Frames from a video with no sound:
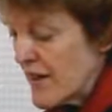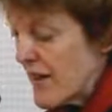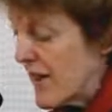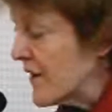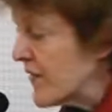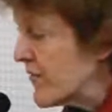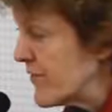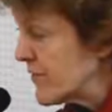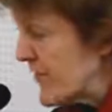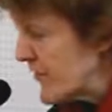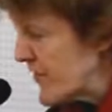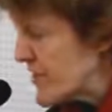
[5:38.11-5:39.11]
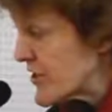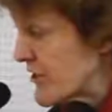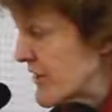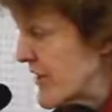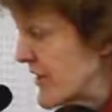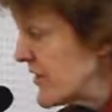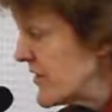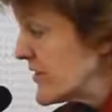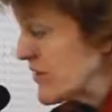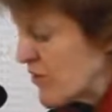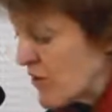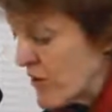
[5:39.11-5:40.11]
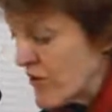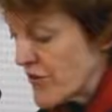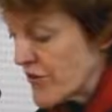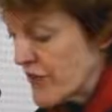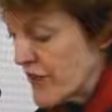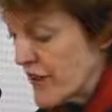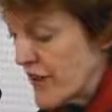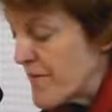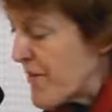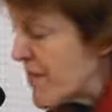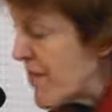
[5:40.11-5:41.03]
uh, fisheries, forestry.